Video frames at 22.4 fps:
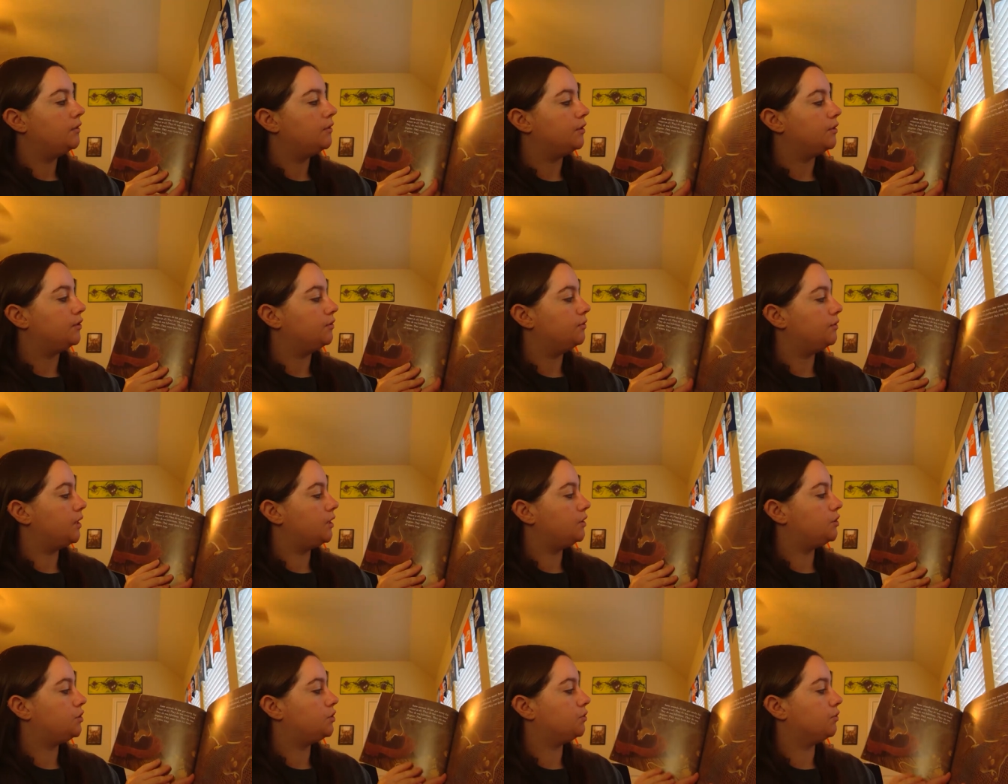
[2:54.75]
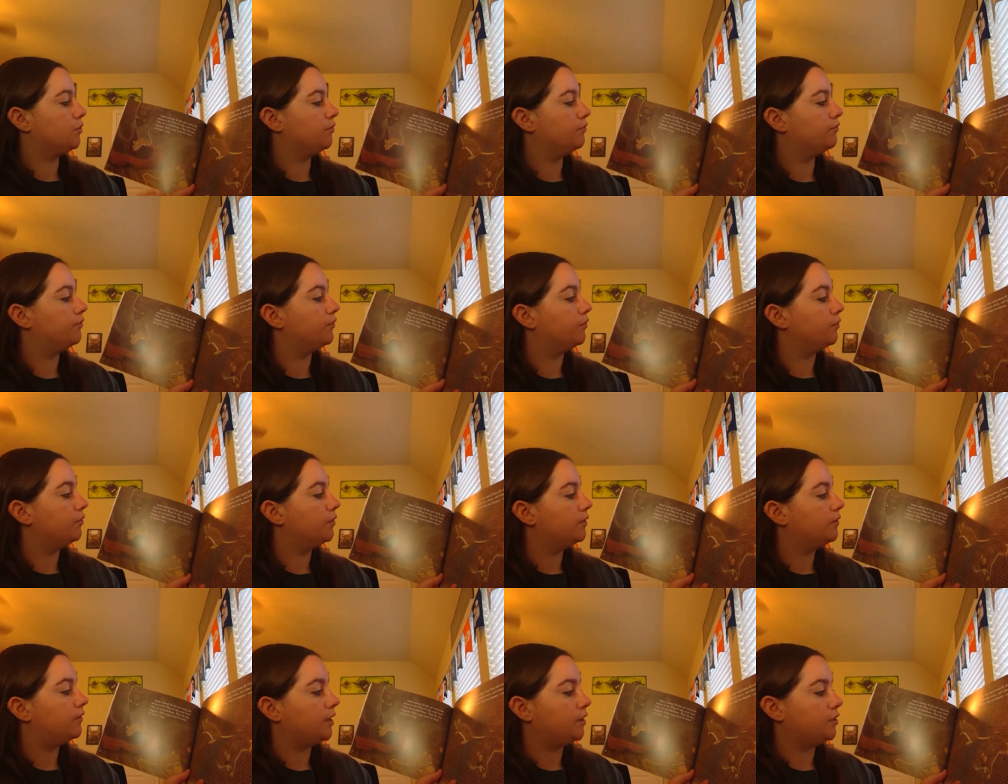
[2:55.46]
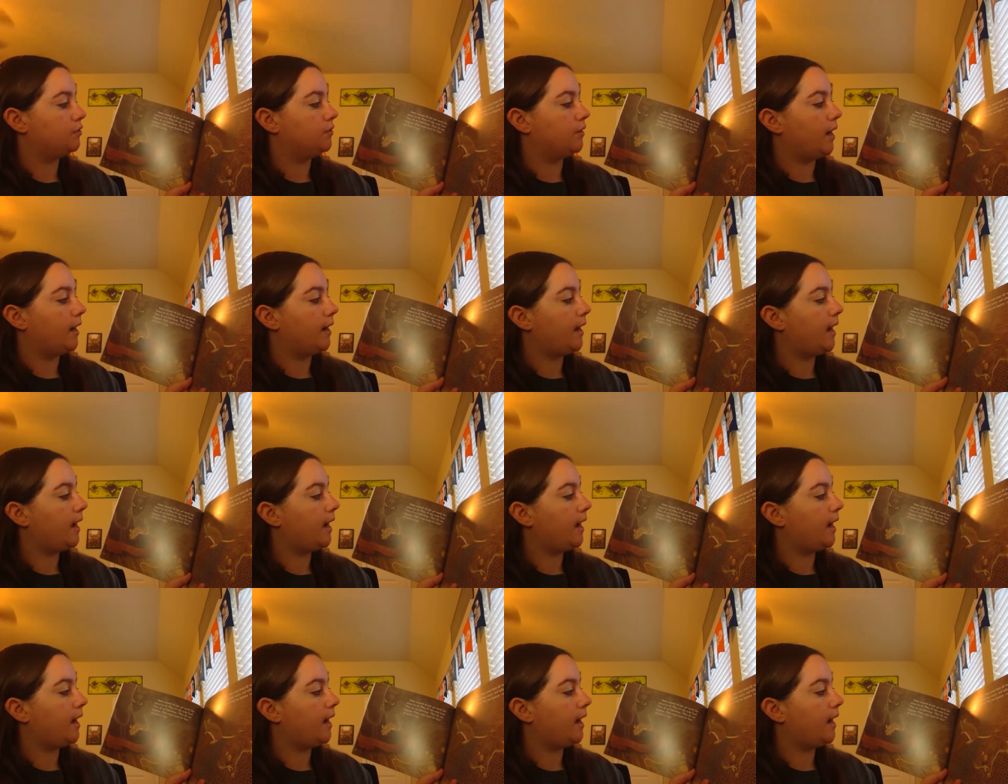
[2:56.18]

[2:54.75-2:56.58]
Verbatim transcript: They do not store food. They do not